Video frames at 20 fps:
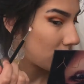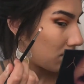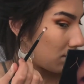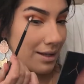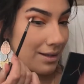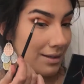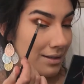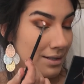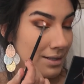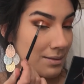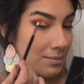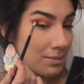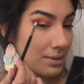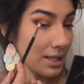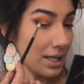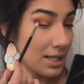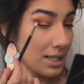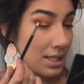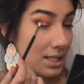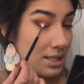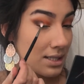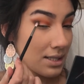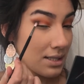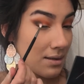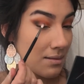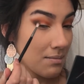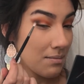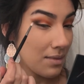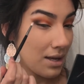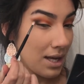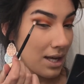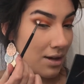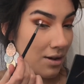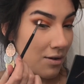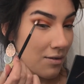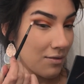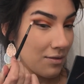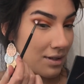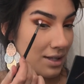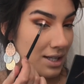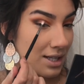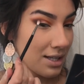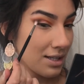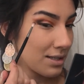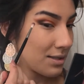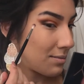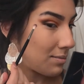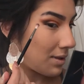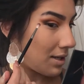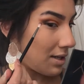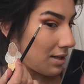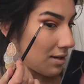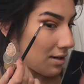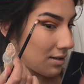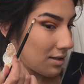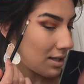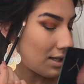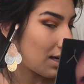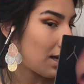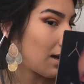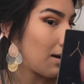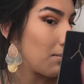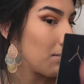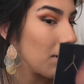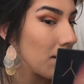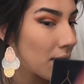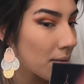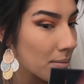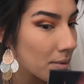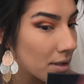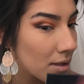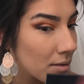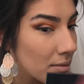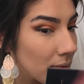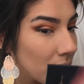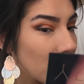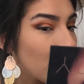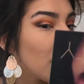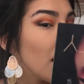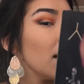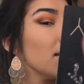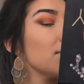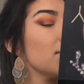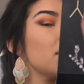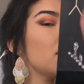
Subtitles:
It looks blended to me. Hopefully it looks blended on the camera, but in real life,